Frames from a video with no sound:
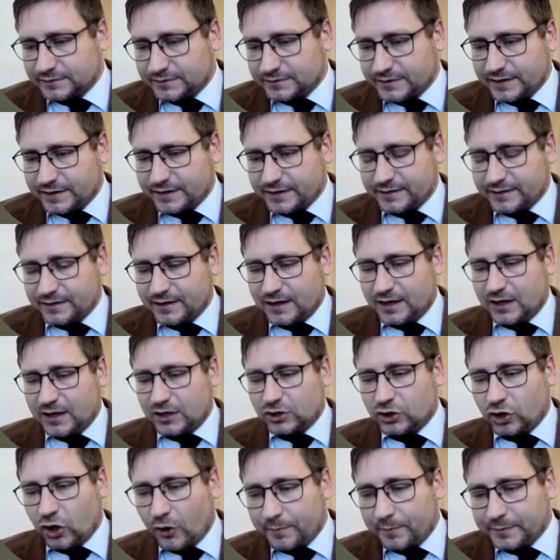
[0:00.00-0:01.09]
the
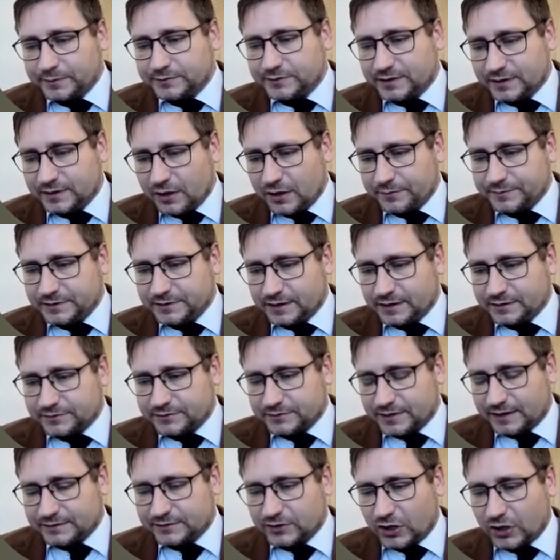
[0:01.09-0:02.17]
common denominator
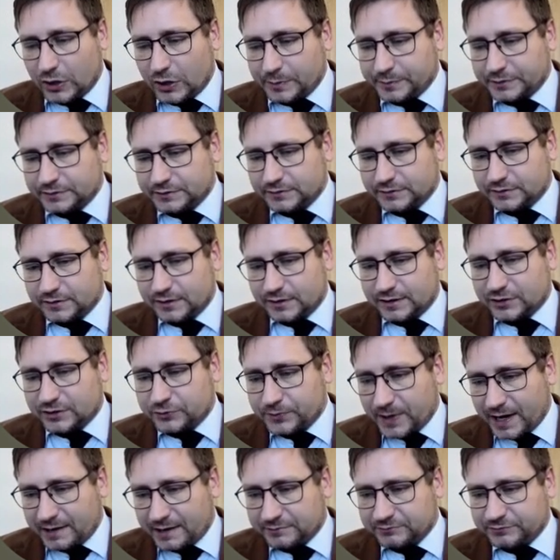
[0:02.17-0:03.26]
and common
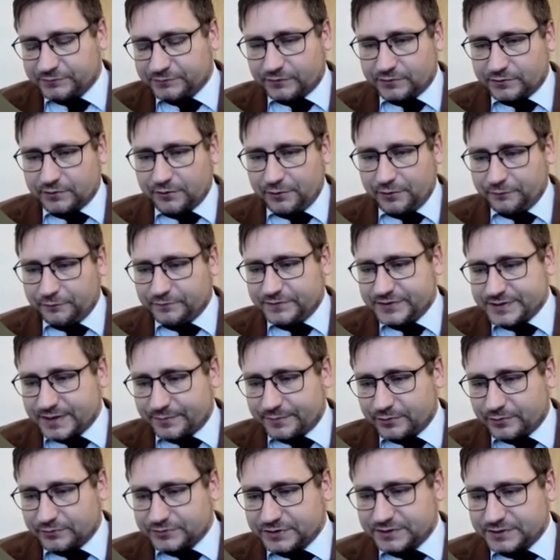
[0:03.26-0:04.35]
ground for all of these
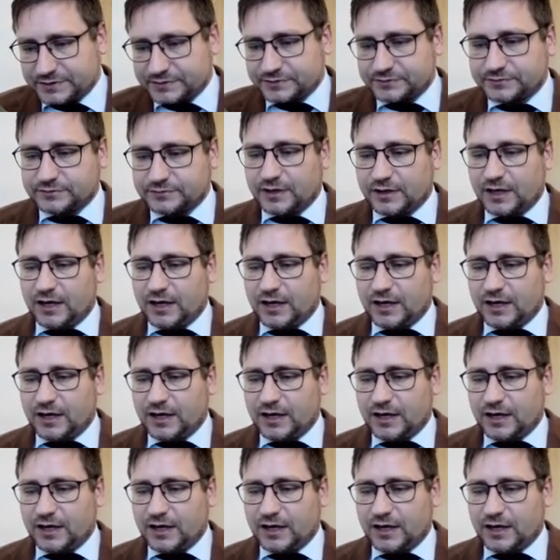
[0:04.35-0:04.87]
approaches to